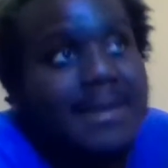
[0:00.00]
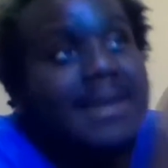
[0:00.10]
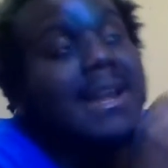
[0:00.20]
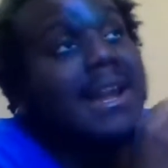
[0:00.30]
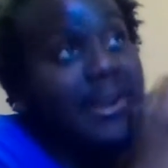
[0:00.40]

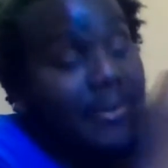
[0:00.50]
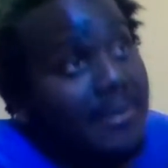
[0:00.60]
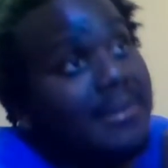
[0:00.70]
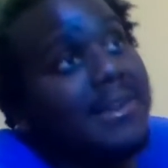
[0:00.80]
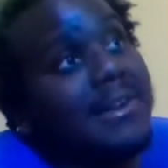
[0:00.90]
in order to
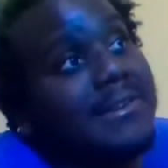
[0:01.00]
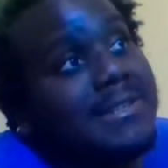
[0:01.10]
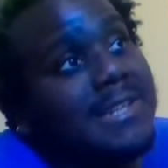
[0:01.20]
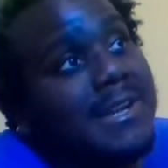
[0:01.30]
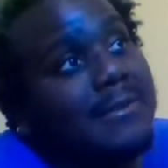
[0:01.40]
kill
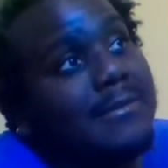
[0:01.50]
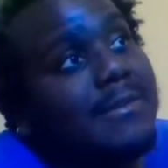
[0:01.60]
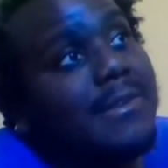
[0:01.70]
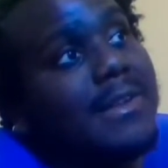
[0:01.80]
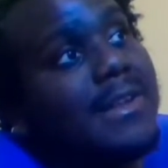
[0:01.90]
herself.
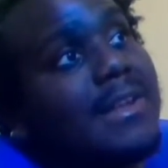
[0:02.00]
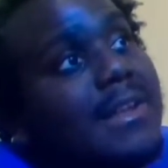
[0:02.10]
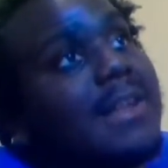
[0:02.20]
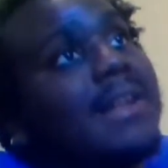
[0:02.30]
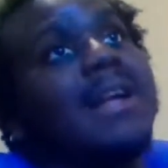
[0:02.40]

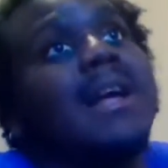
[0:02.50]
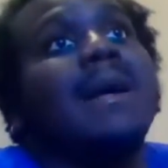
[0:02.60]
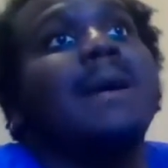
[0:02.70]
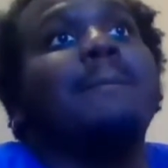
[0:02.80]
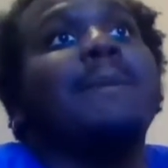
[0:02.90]

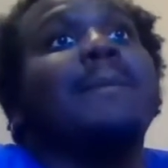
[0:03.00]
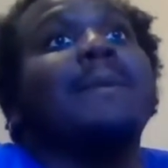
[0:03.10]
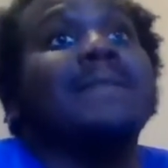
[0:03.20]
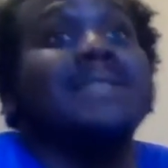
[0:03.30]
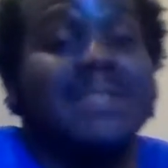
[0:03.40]
But
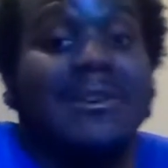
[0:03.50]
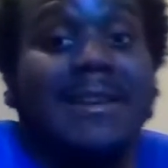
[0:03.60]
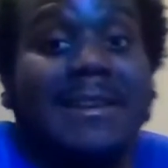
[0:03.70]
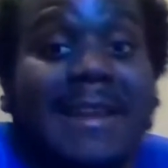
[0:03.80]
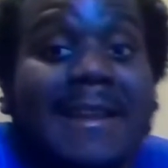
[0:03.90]
she's already
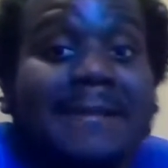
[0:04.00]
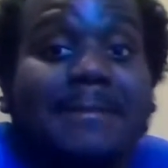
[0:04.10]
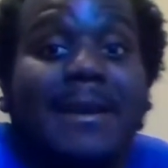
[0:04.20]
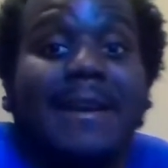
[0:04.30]
dead in the past.